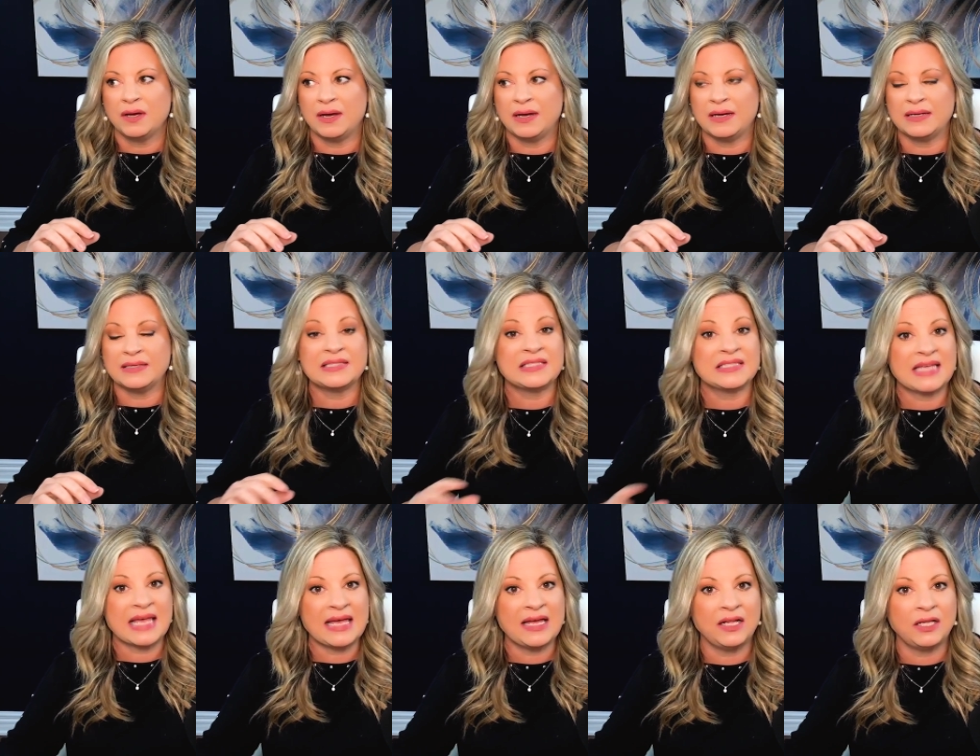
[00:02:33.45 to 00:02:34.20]
uh,
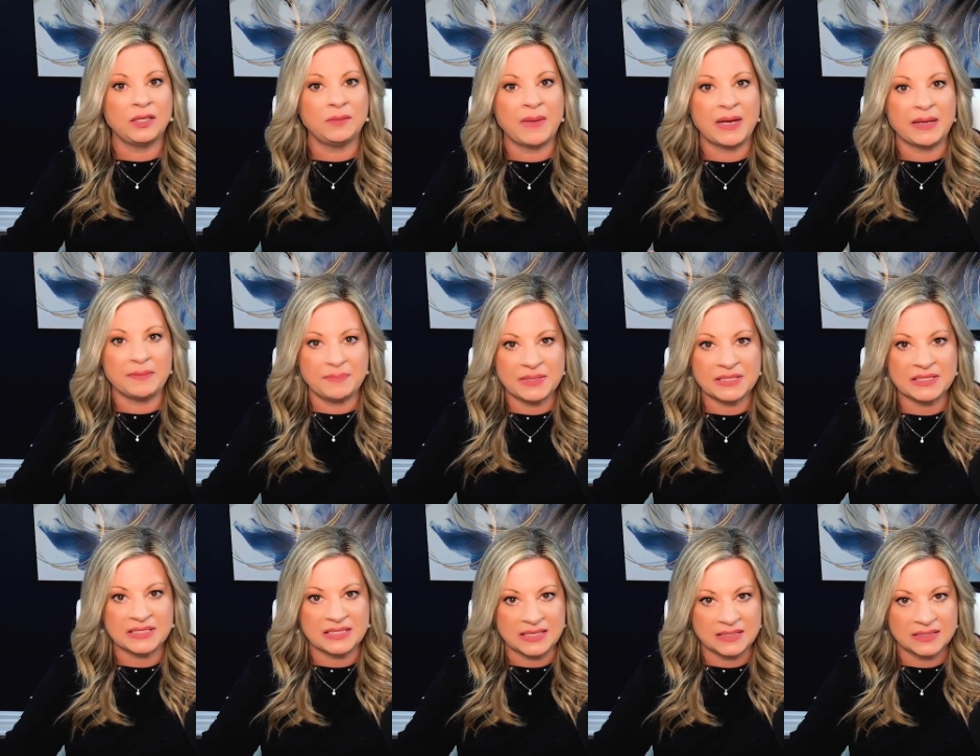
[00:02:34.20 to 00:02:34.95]
scale my
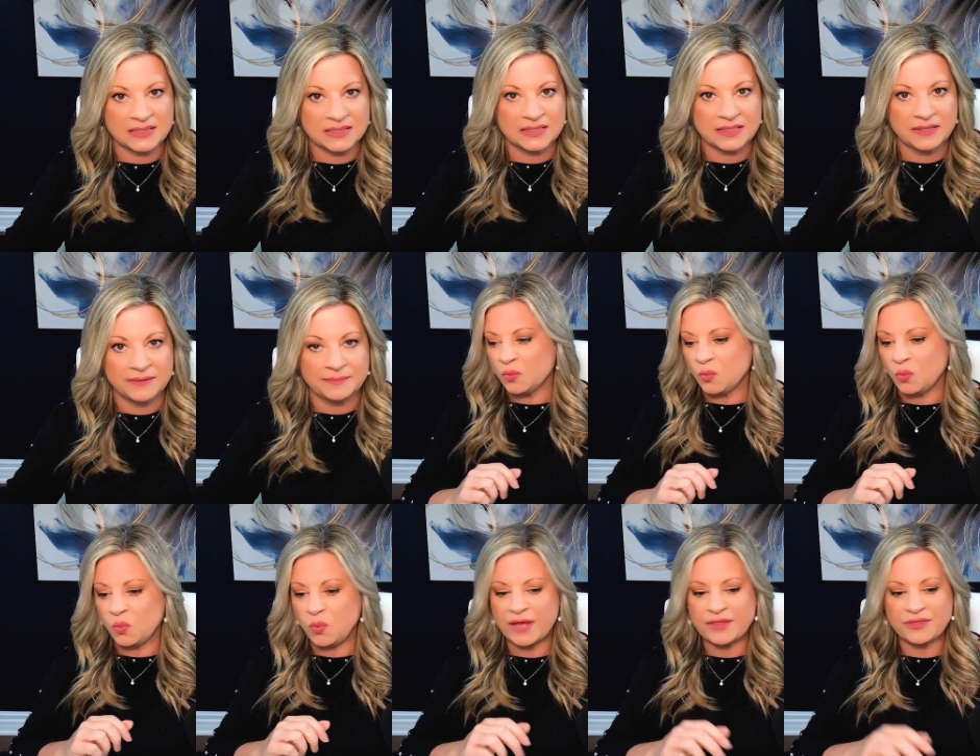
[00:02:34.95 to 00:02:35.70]
business,
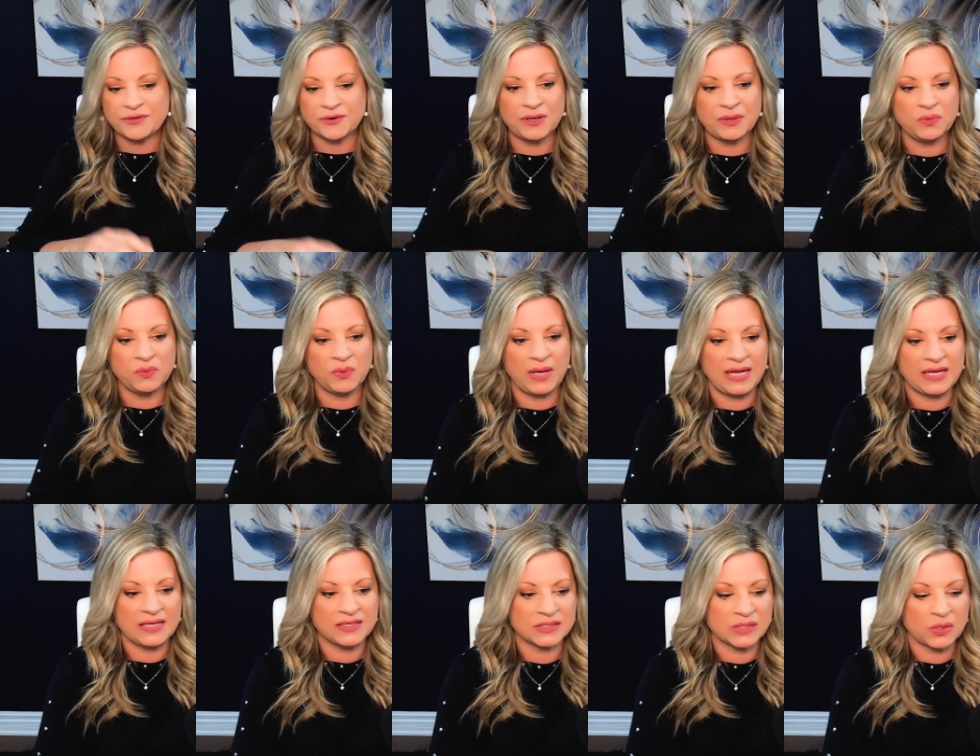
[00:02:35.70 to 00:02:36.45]
whether it
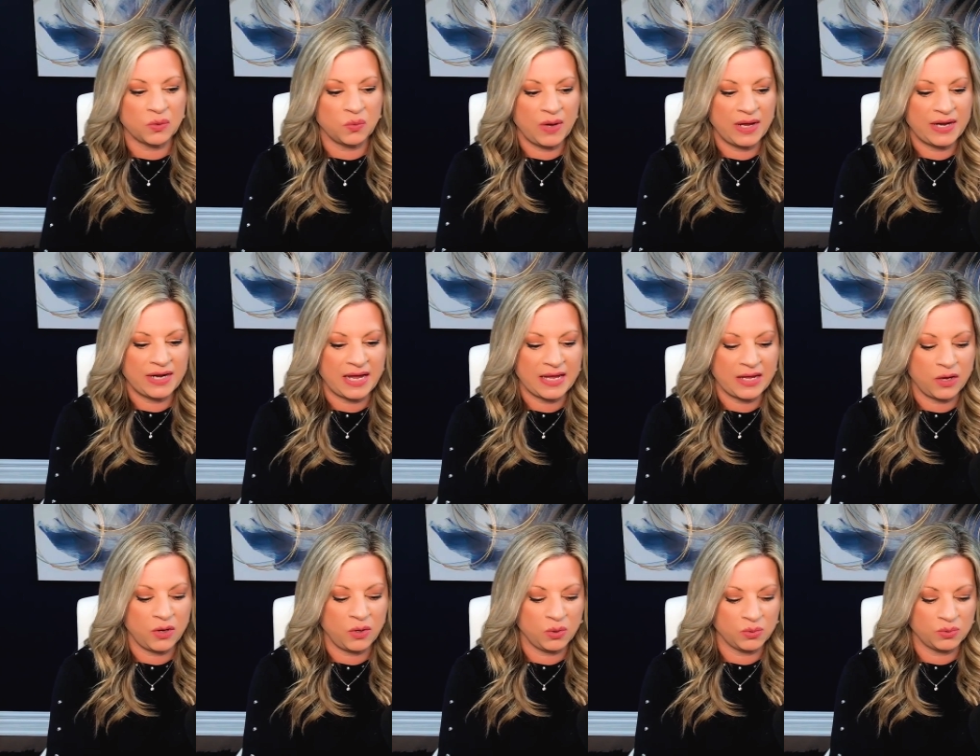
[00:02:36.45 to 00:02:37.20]
was when
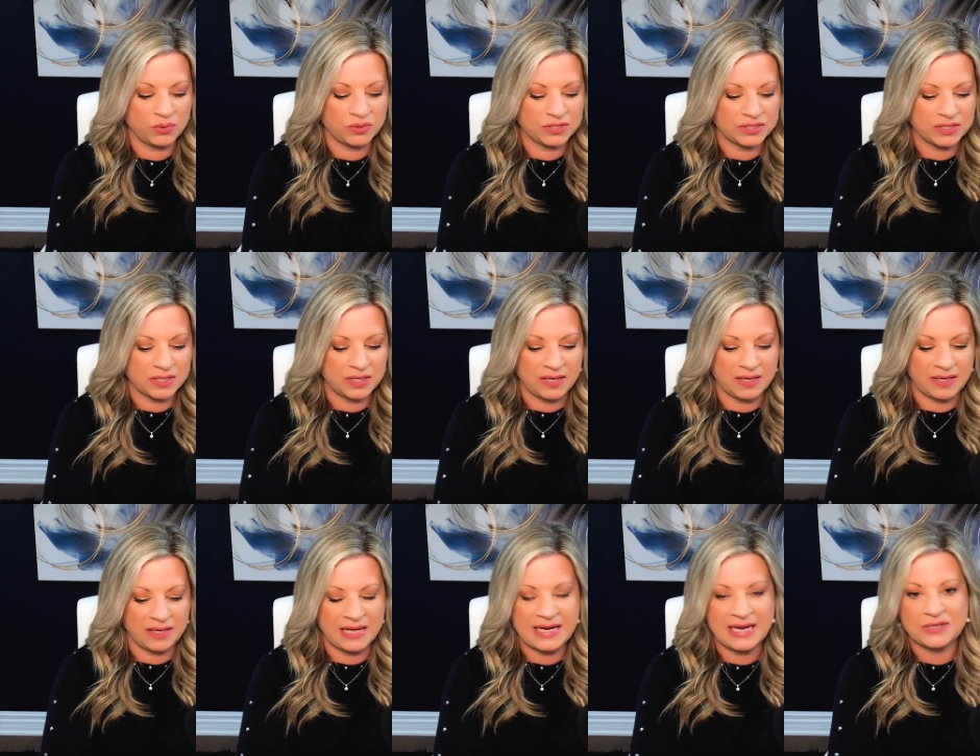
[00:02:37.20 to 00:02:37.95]
I owned
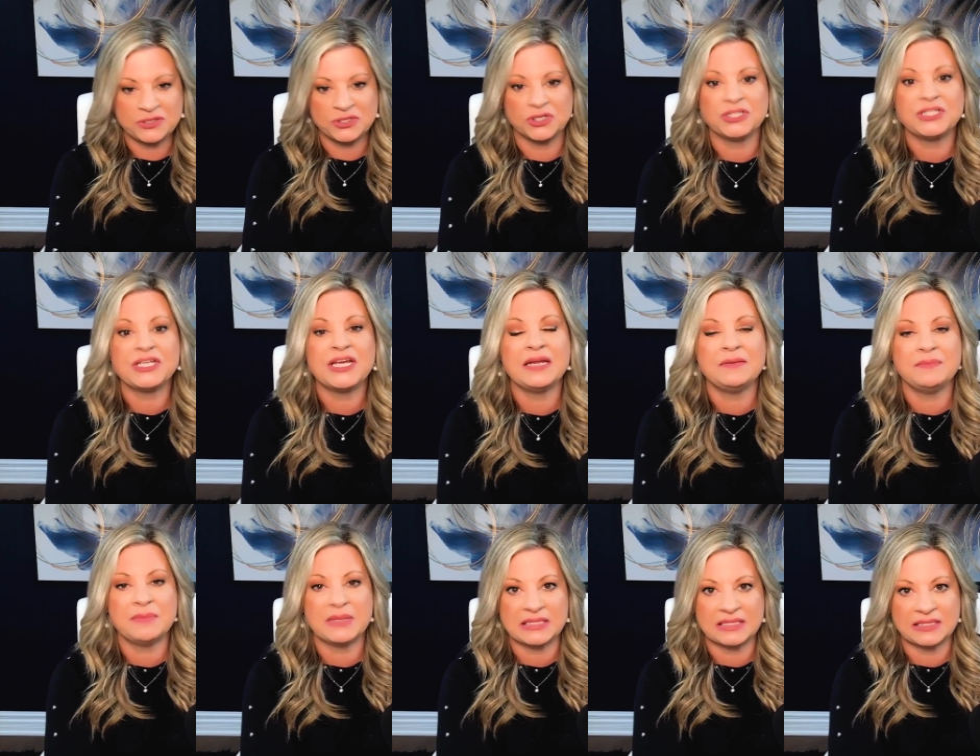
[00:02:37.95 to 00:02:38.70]
uh, an
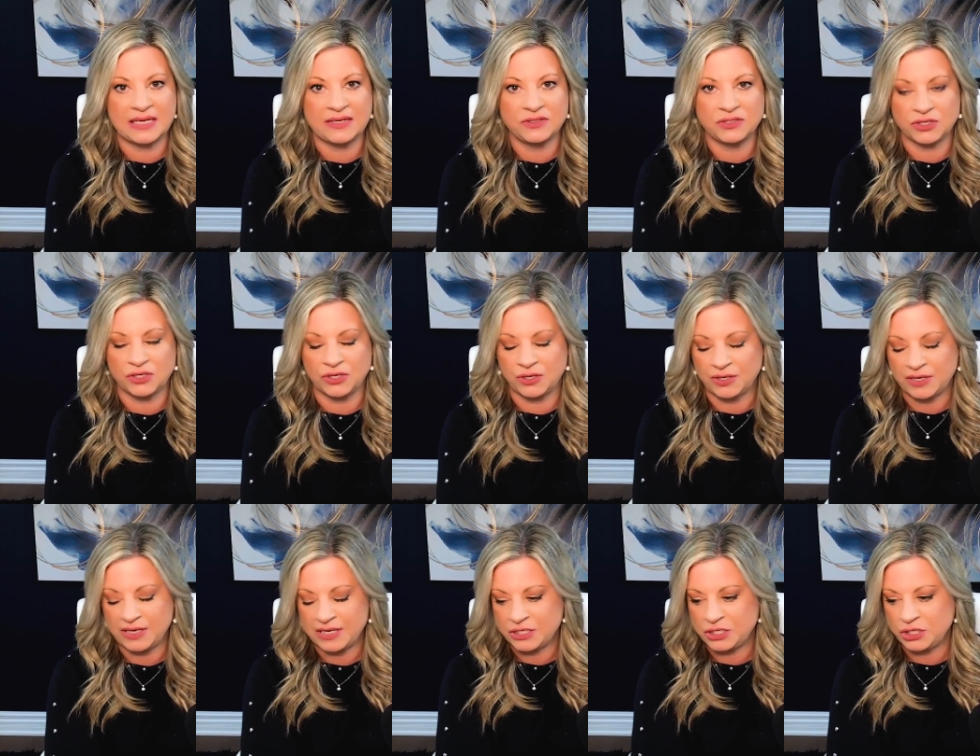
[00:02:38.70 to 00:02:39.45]
entertainment
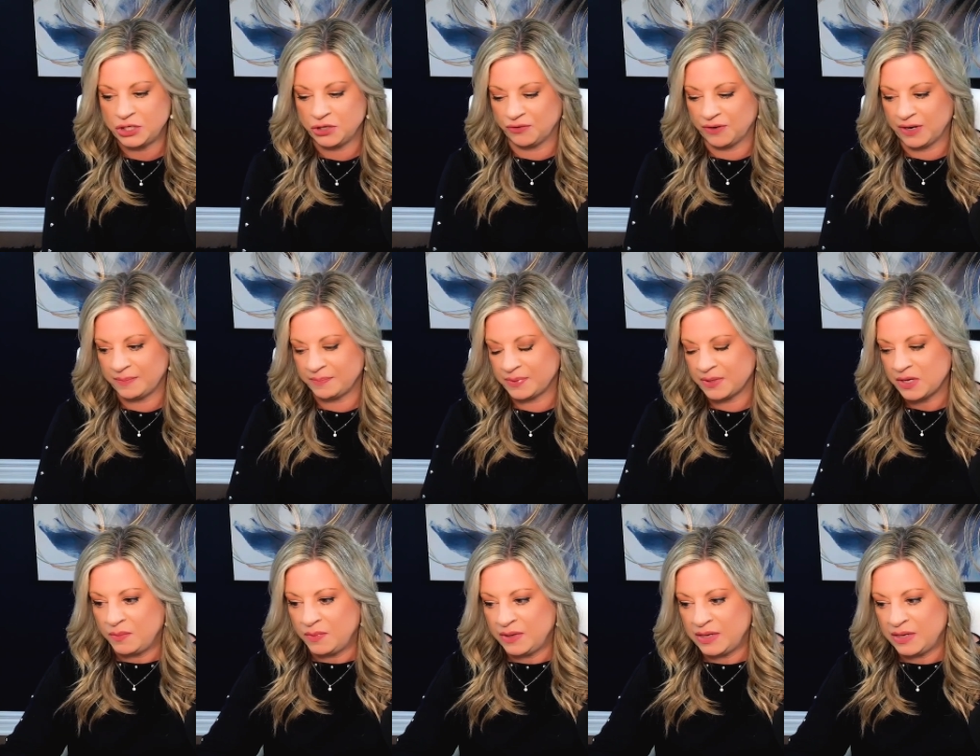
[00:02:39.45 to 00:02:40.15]
center in Europe,